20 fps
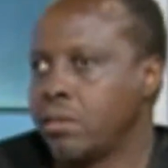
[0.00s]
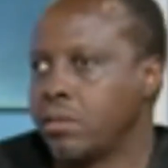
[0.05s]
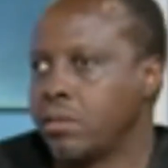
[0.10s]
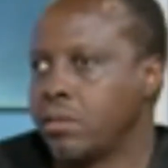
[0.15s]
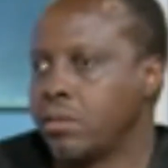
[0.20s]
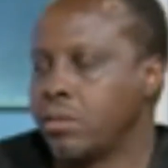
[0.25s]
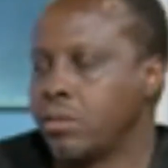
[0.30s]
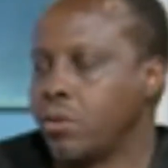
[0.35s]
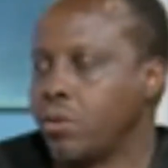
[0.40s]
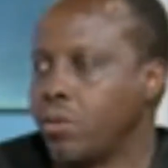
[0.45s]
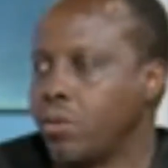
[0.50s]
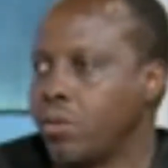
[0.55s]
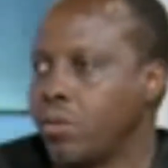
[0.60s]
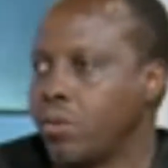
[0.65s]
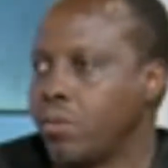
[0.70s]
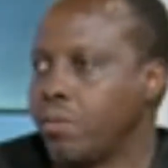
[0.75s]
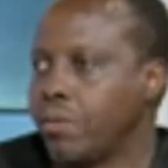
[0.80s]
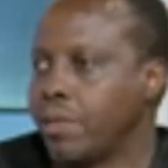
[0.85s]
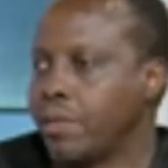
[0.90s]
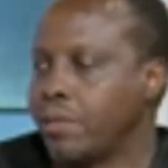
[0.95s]
So,
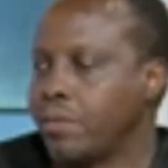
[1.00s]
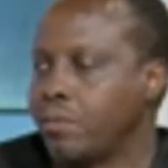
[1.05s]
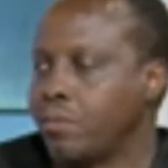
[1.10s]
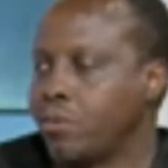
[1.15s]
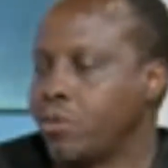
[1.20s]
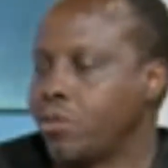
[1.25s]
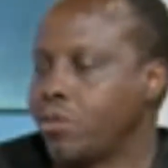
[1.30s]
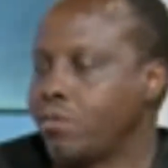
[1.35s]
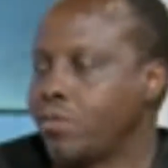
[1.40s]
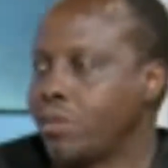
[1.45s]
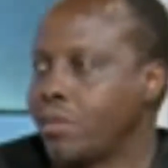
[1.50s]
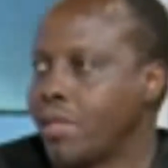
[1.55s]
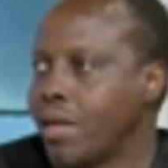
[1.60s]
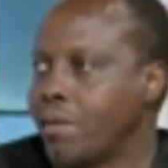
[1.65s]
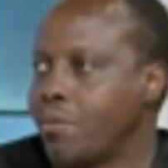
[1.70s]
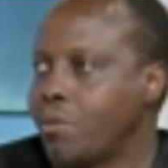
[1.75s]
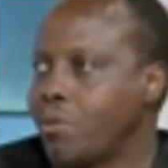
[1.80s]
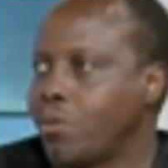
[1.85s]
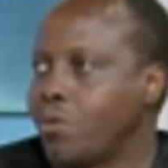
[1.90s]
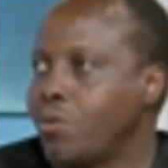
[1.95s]
but most of the
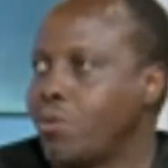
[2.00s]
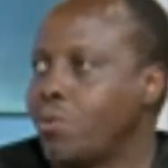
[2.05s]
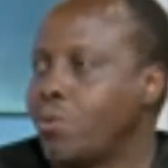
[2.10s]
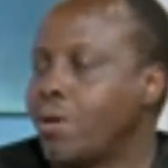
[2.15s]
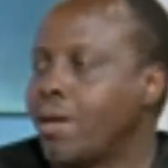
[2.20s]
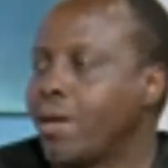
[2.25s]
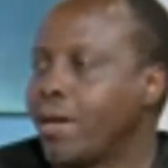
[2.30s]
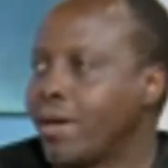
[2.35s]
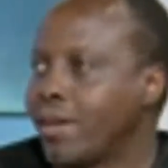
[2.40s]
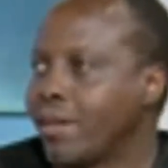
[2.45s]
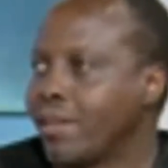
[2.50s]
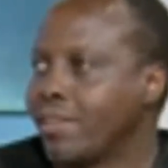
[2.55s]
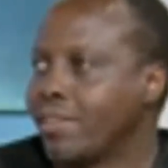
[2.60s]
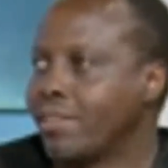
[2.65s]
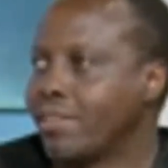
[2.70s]
time you don't know where